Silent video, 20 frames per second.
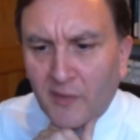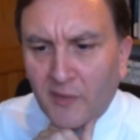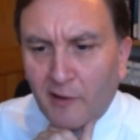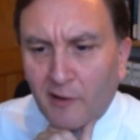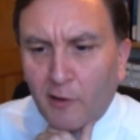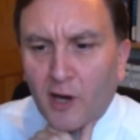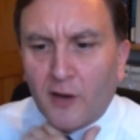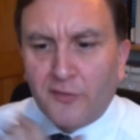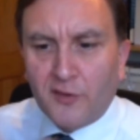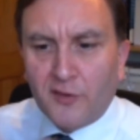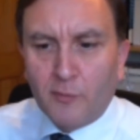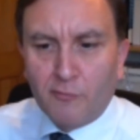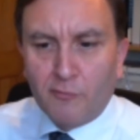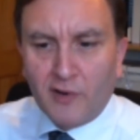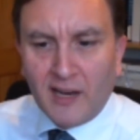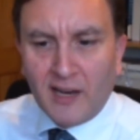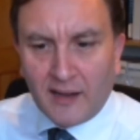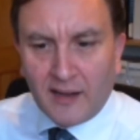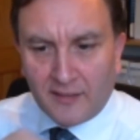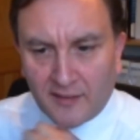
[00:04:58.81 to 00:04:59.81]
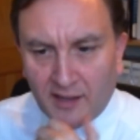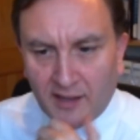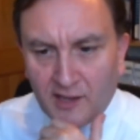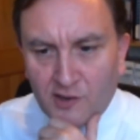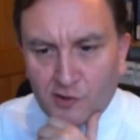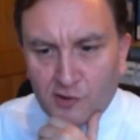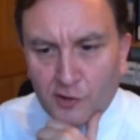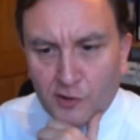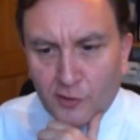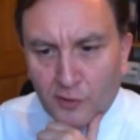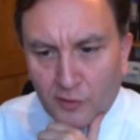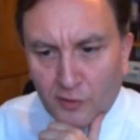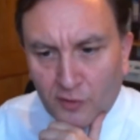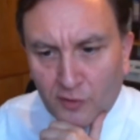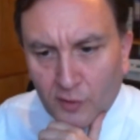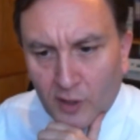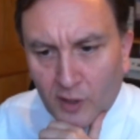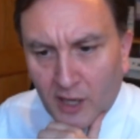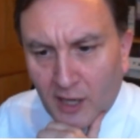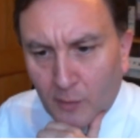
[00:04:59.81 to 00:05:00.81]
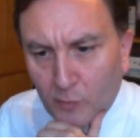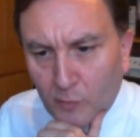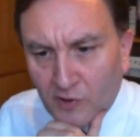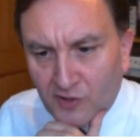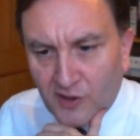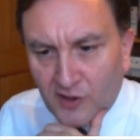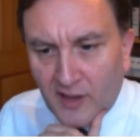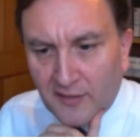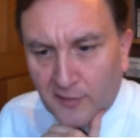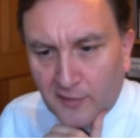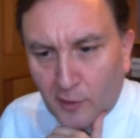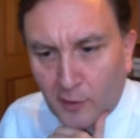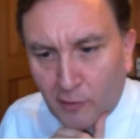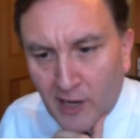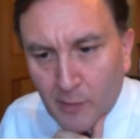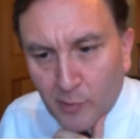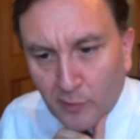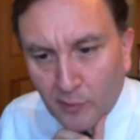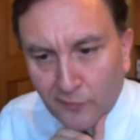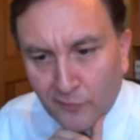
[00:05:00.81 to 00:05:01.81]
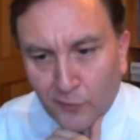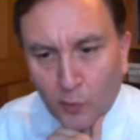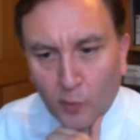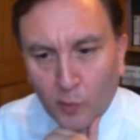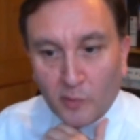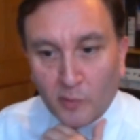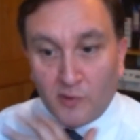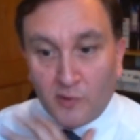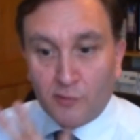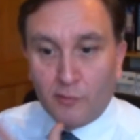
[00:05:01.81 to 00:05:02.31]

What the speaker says: There are some relaxations which the SRA put forward,